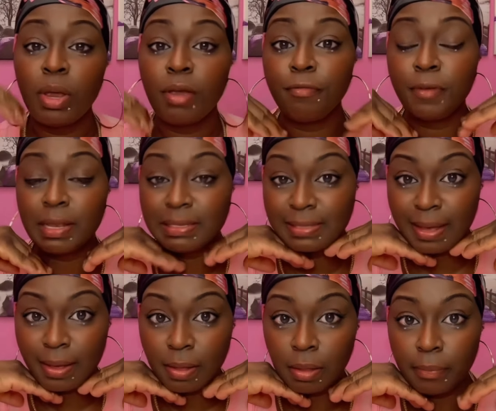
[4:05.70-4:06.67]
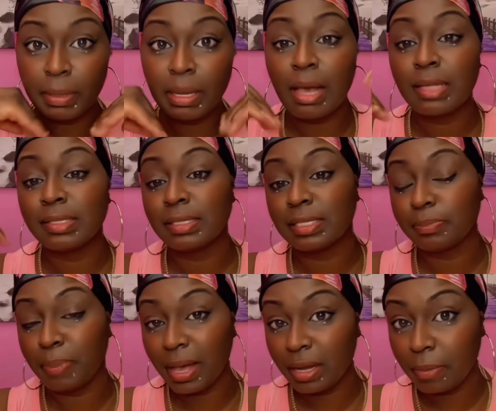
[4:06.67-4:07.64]
Me wear filter because the
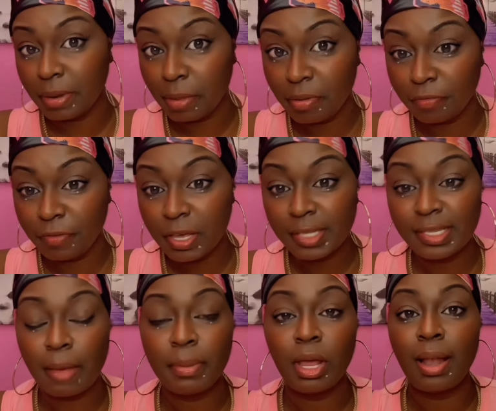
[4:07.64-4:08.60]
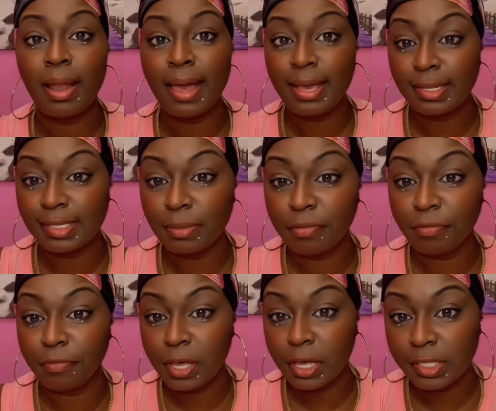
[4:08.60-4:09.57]
spot them in my face. I'm not like
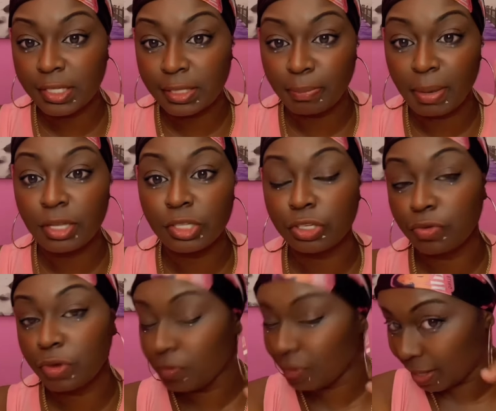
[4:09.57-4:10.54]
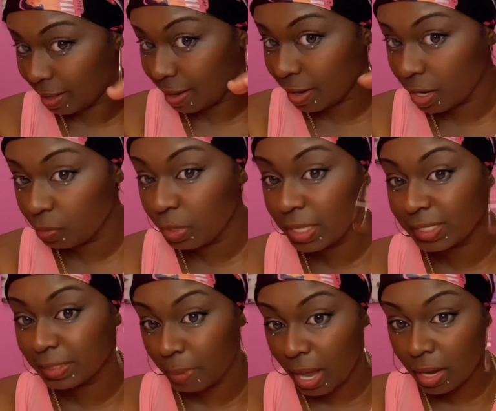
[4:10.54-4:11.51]
some face on the screen recording with
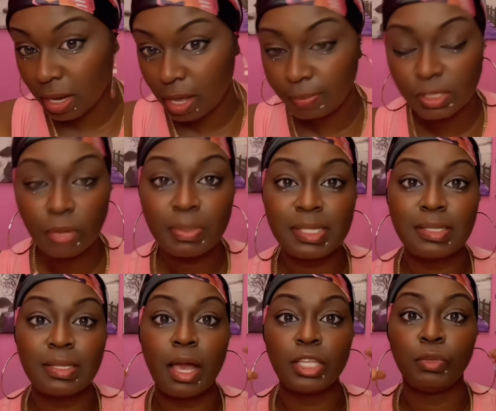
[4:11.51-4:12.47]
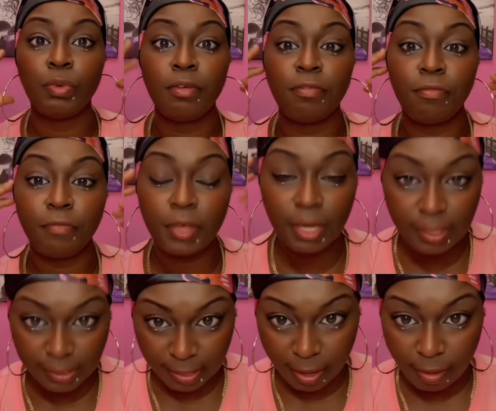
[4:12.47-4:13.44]
the spot them. So me start wear
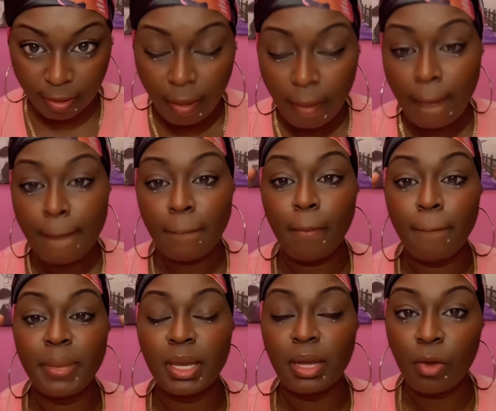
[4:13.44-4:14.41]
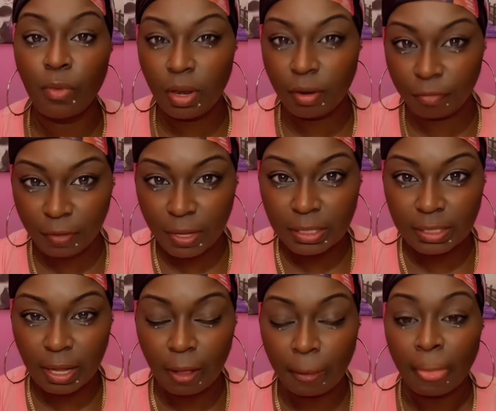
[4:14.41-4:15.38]
filter. Me been a wear
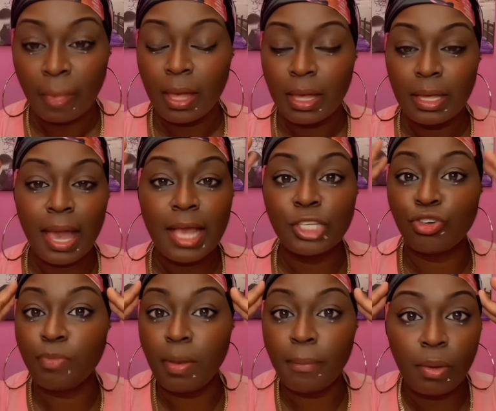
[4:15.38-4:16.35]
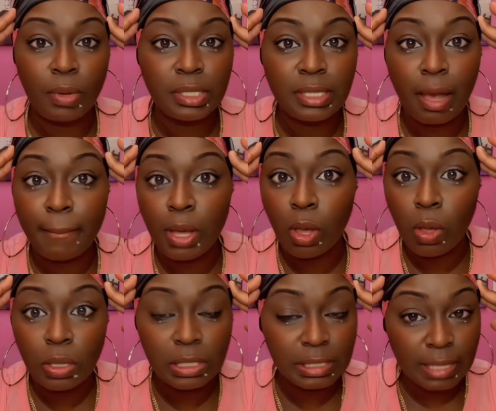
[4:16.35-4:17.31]
filter. Guys, remember when time
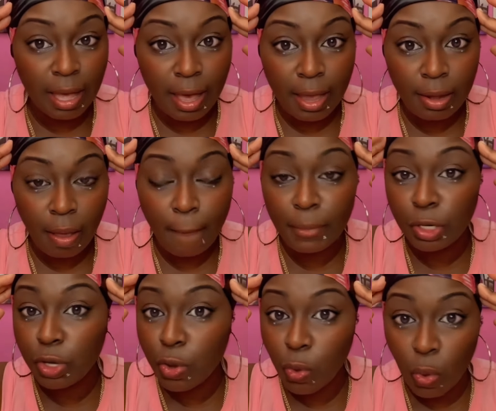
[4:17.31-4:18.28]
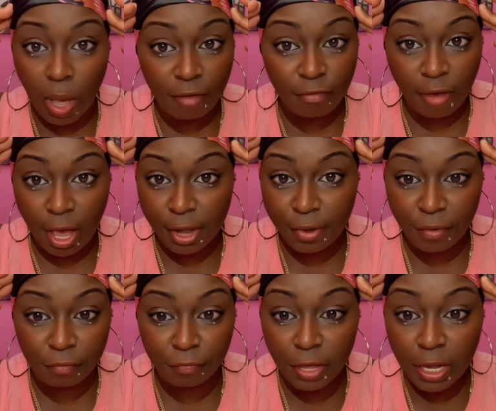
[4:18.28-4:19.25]
outside, me don't have a
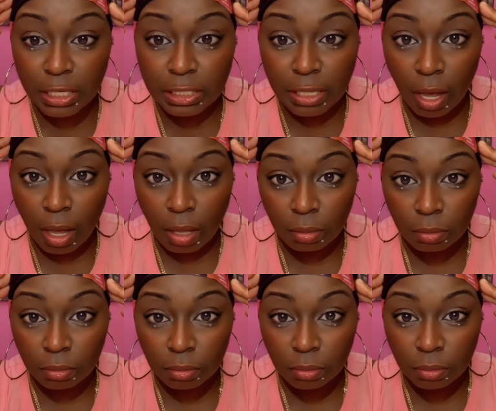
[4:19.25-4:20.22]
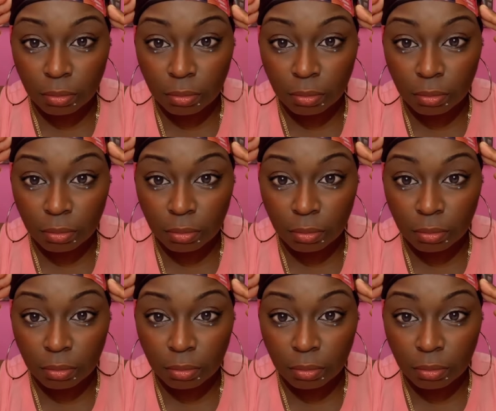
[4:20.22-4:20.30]
no filter.